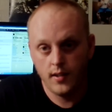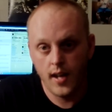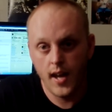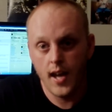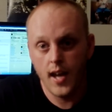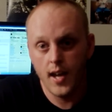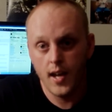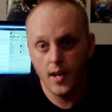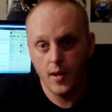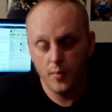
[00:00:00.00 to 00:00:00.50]

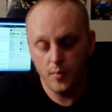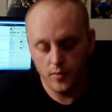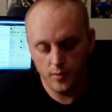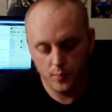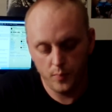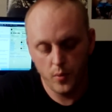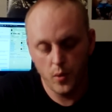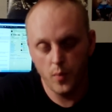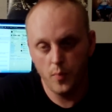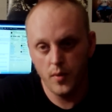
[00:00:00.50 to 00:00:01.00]

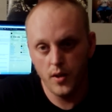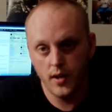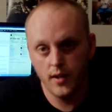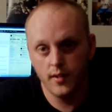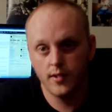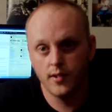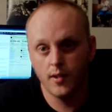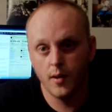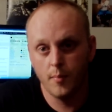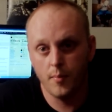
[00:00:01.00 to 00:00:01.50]
Tabes put me in
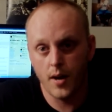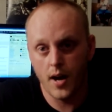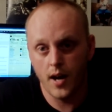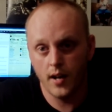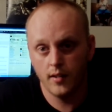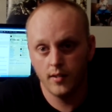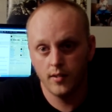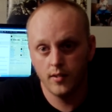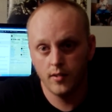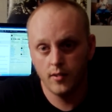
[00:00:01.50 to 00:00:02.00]
a sub
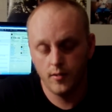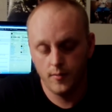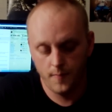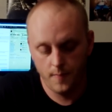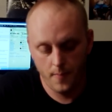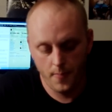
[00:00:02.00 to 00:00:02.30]
box.